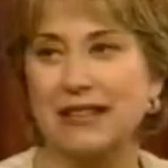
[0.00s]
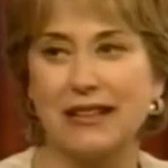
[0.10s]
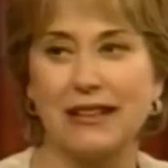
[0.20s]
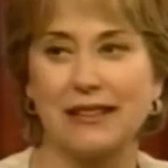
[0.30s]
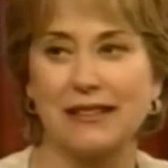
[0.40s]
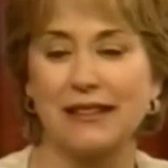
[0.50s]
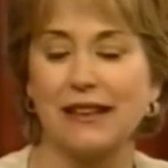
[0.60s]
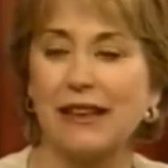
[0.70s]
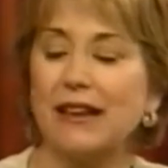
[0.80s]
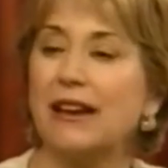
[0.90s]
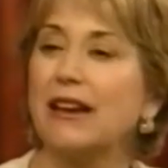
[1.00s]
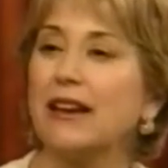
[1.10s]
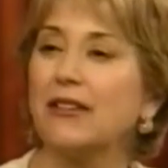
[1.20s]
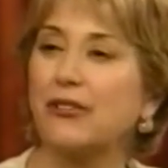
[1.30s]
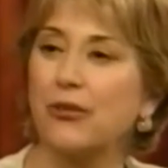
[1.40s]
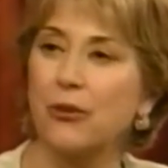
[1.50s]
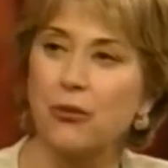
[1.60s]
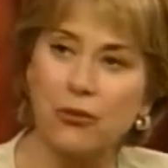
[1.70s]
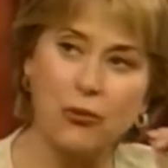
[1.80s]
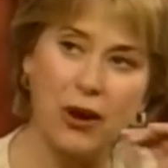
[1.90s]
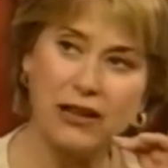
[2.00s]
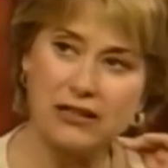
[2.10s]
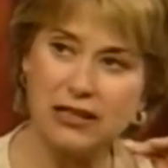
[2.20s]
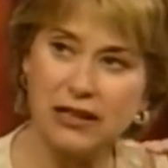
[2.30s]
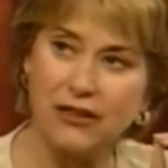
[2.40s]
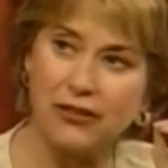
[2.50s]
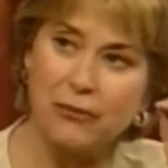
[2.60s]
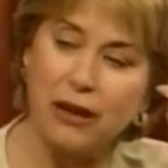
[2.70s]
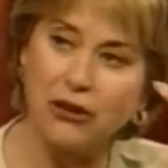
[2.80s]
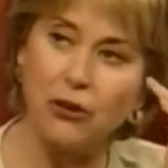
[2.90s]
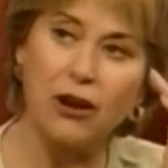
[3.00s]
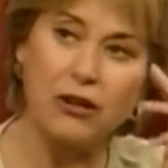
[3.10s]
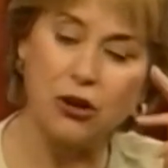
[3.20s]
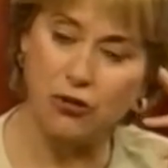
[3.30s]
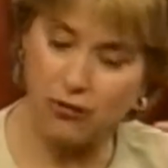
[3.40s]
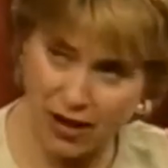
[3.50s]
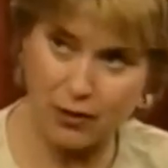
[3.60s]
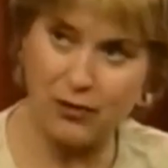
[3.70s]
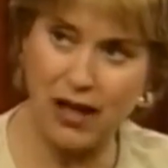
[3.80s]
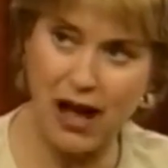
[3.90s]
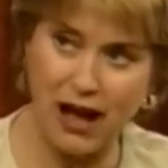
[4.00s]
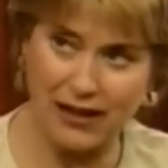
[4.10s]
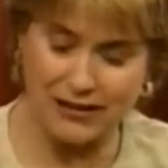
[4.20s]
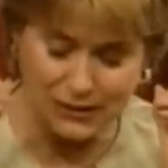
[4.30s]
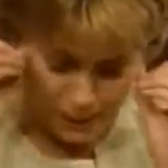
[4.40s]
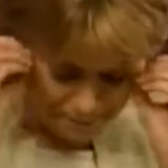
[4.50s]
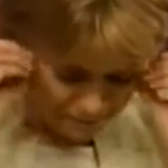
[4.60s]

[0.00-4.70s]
the teeth. It's the white teeth made your incredible eyes